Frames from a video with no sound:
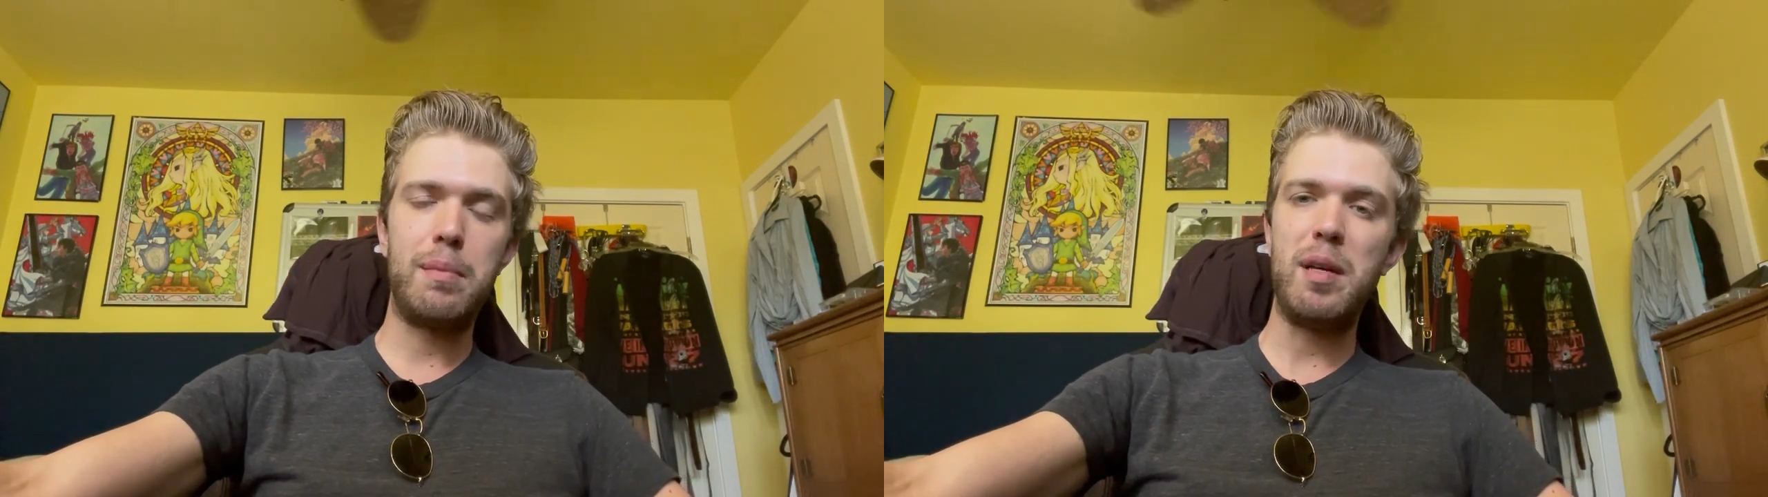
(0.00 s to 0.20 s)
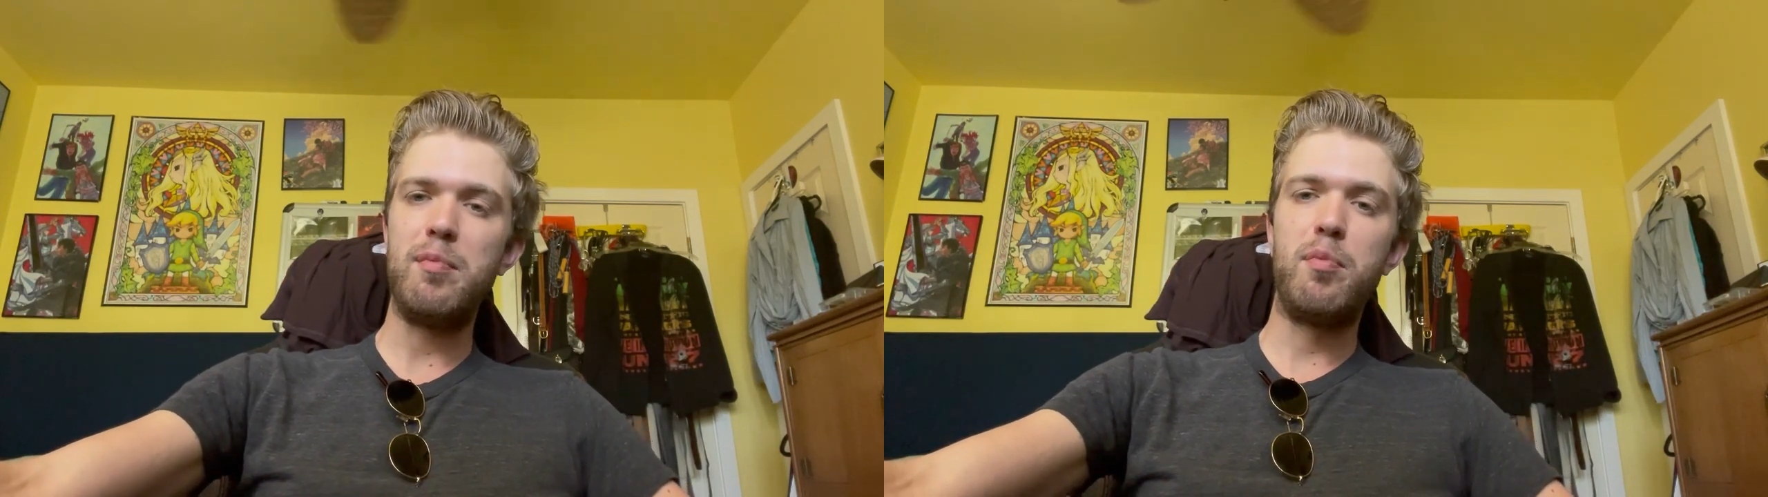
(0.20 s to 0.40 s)

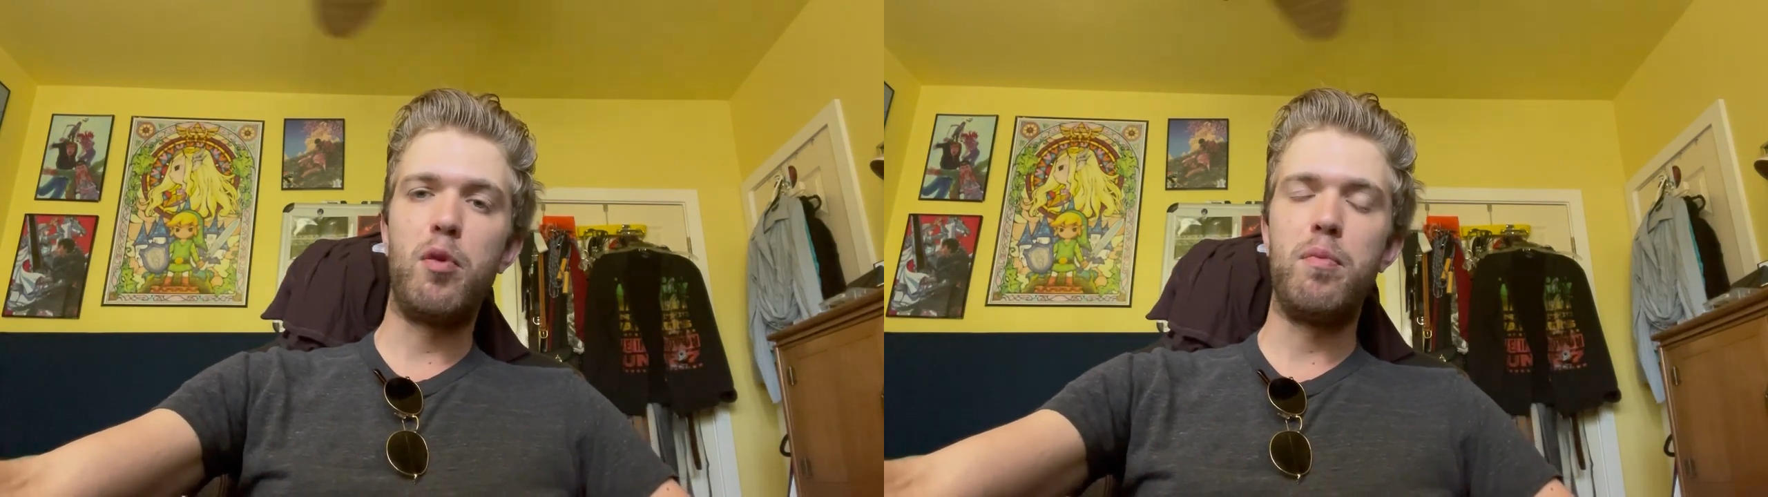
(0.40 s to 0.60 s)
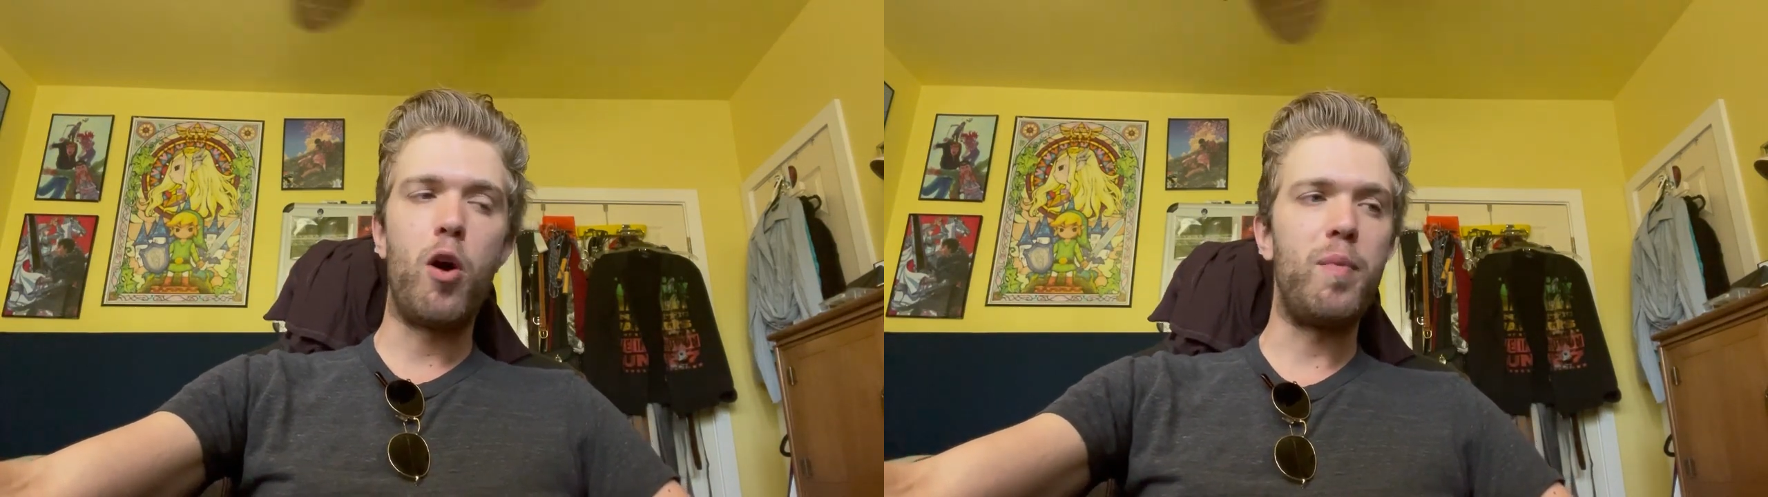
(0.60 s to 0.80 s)

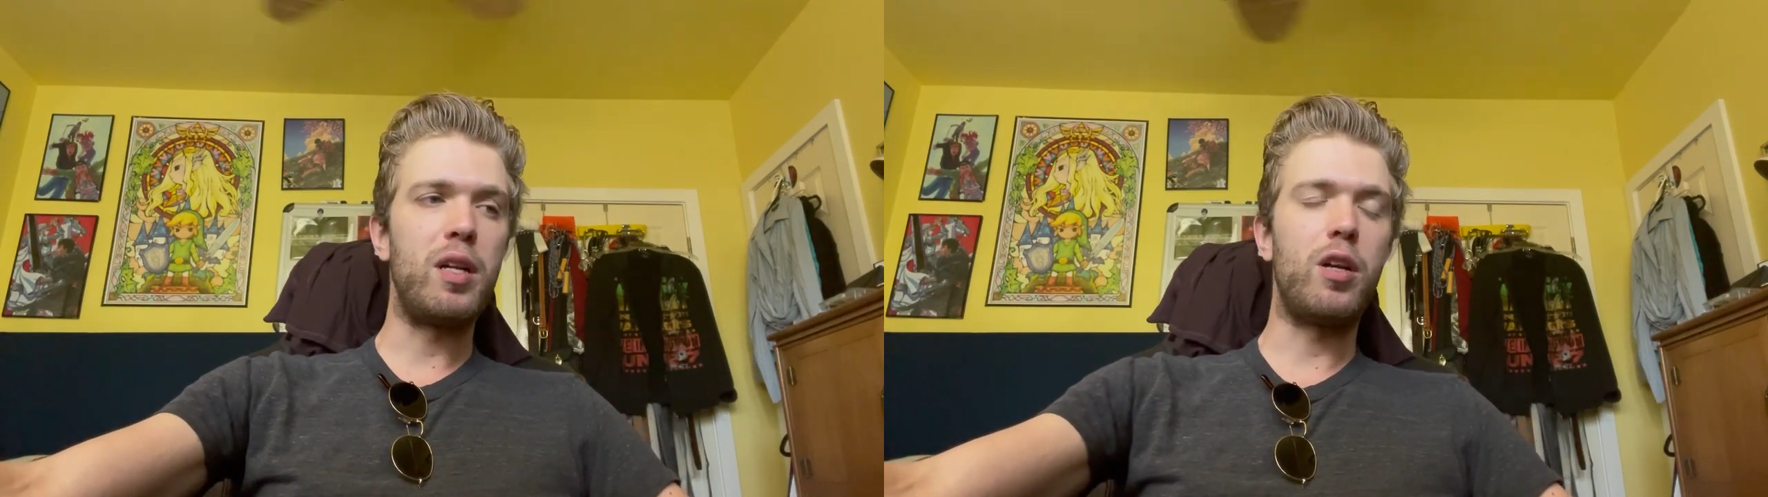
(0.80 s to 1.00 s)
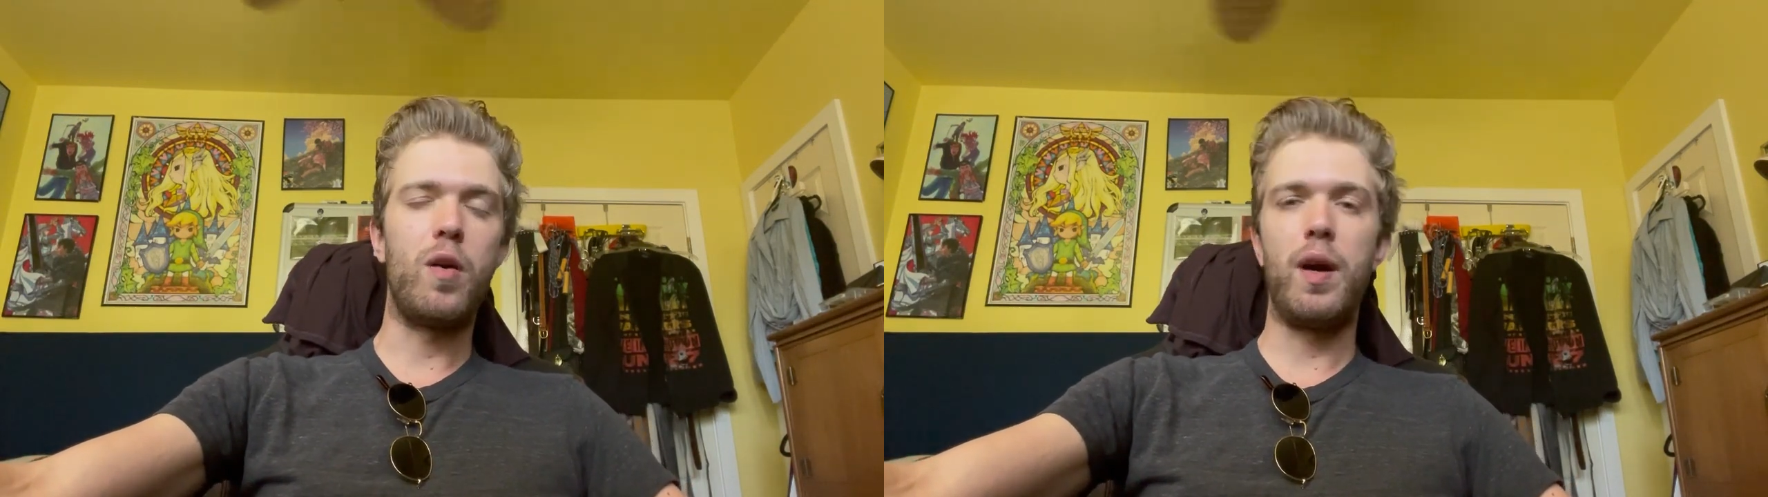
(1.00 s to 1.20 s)
memeable
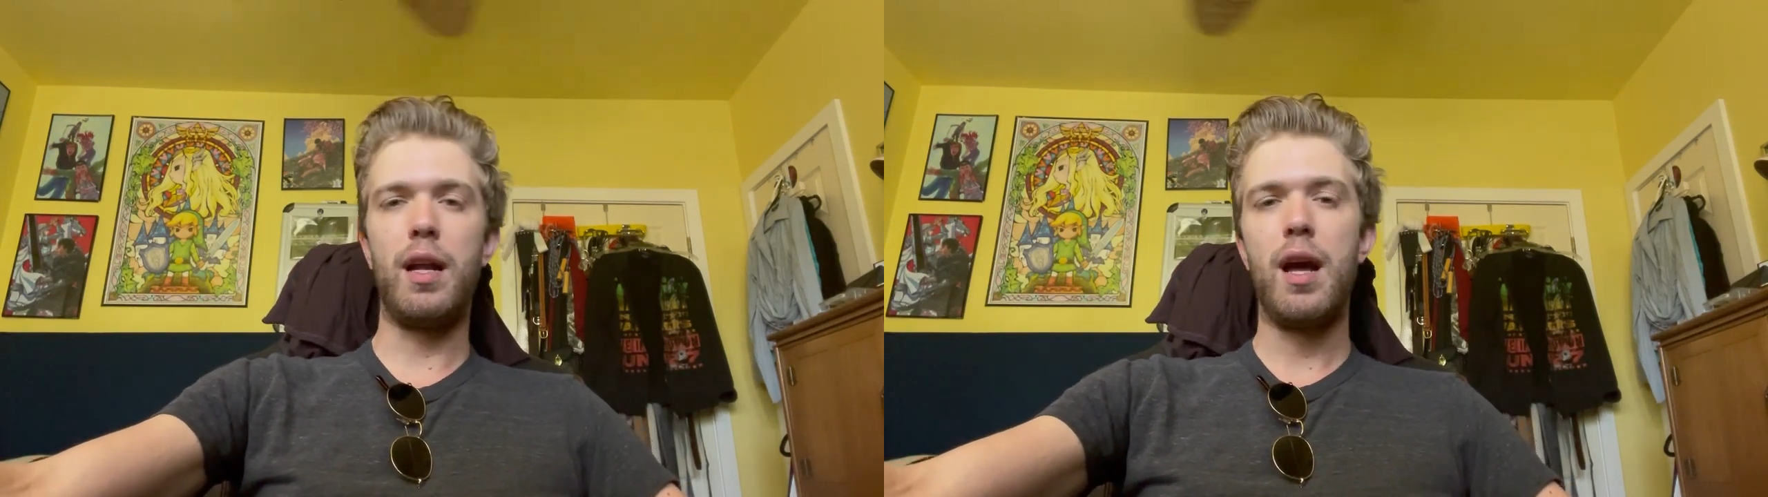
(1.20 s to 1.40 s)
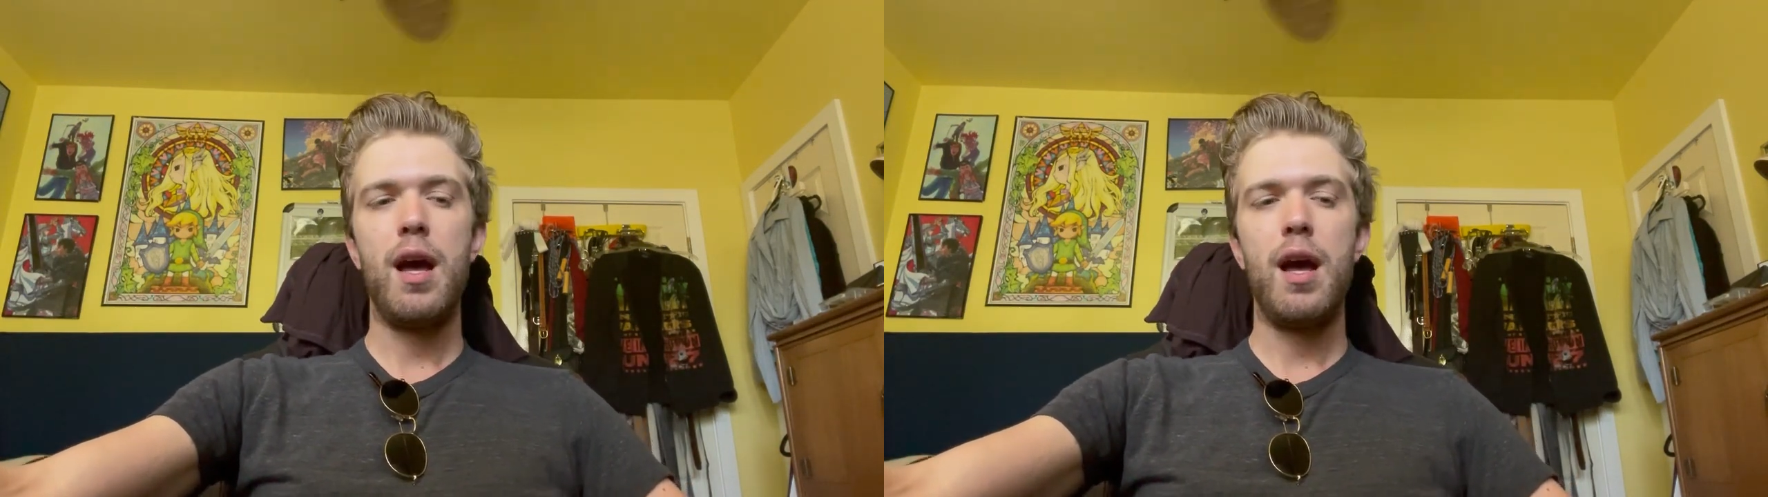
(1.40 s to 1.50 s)
moment going.